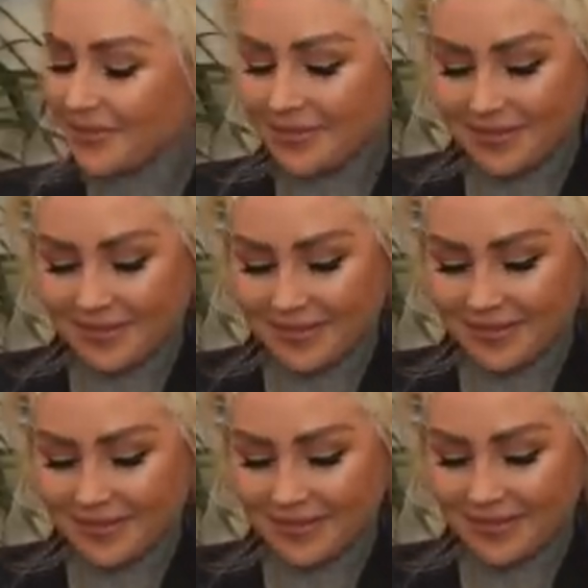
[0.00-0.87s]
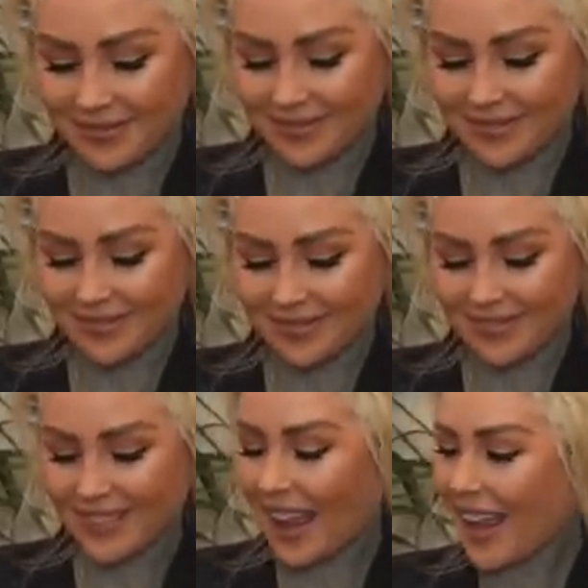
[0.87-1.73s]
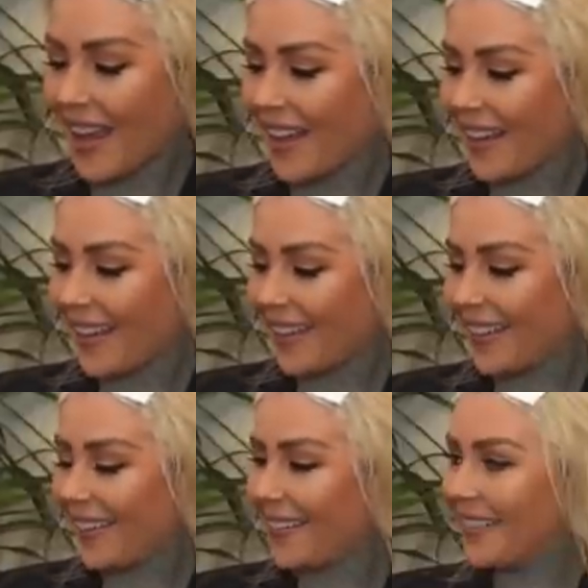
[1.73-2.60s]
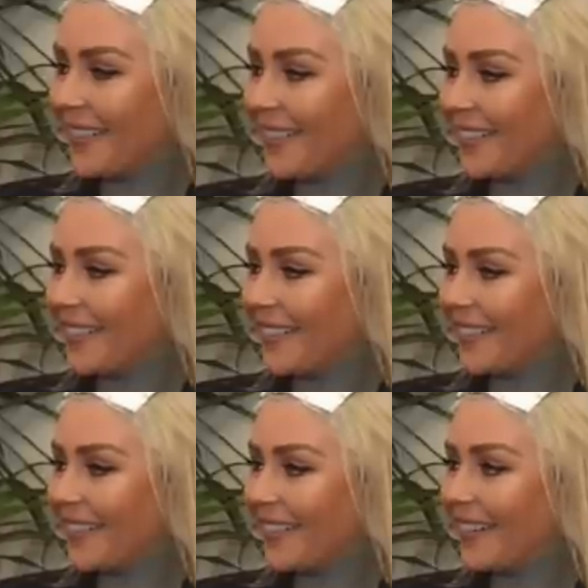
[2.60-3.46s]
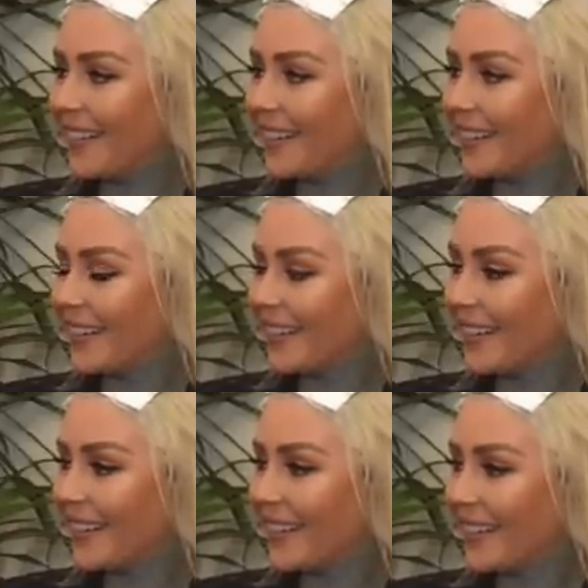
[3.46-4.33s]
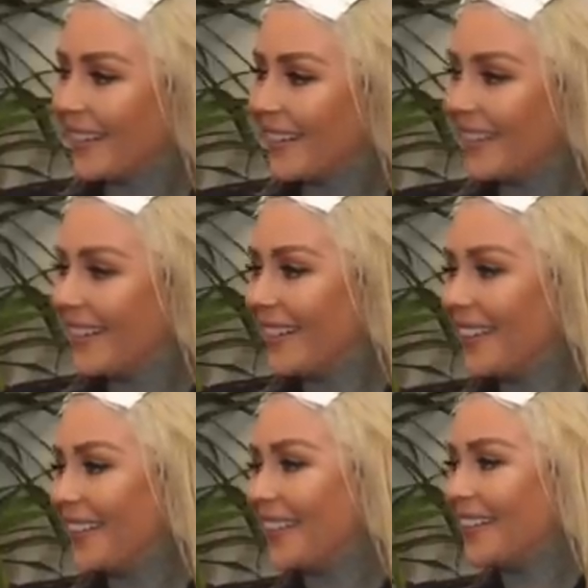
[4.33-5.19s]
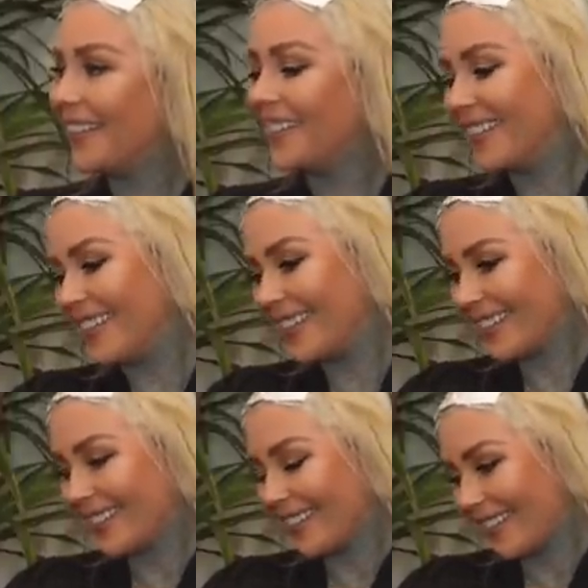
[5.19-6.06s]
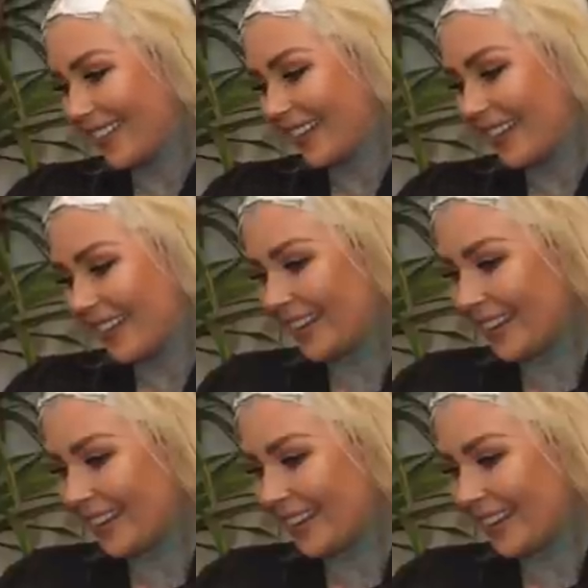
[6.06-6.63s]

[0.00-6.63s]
(not speaking)